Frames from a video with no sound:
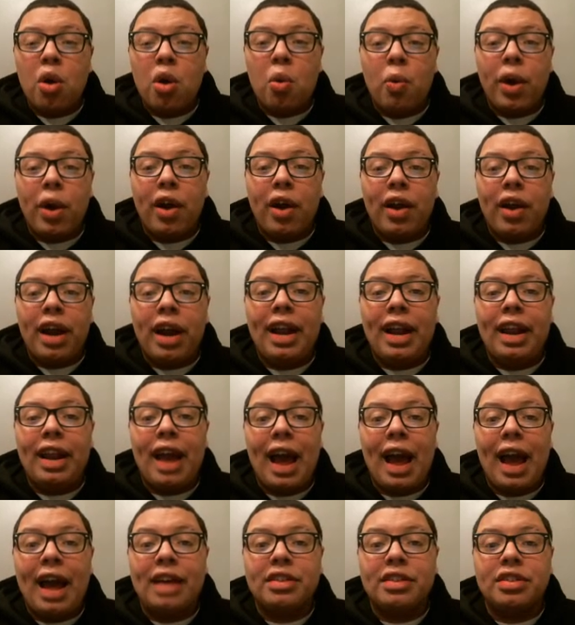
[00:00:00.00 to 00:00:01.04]
where it
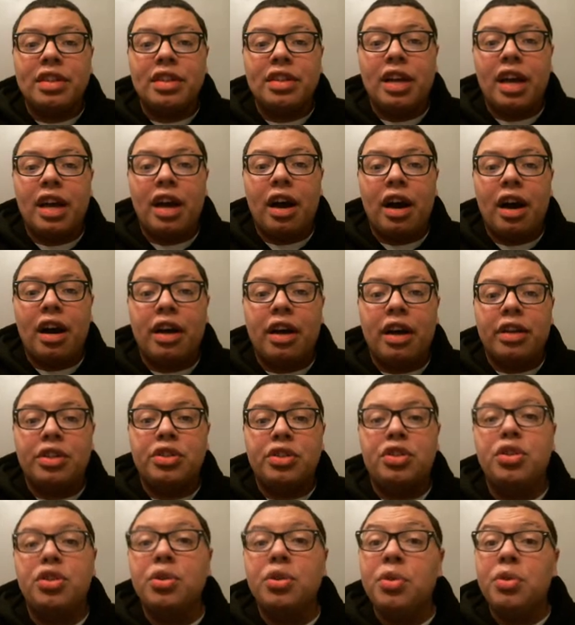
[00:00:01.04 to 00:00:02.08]
has
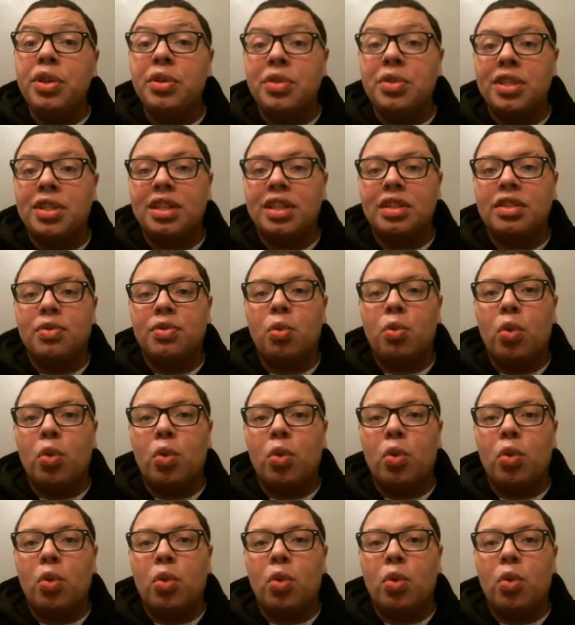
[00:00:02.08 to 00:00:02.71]
two uses.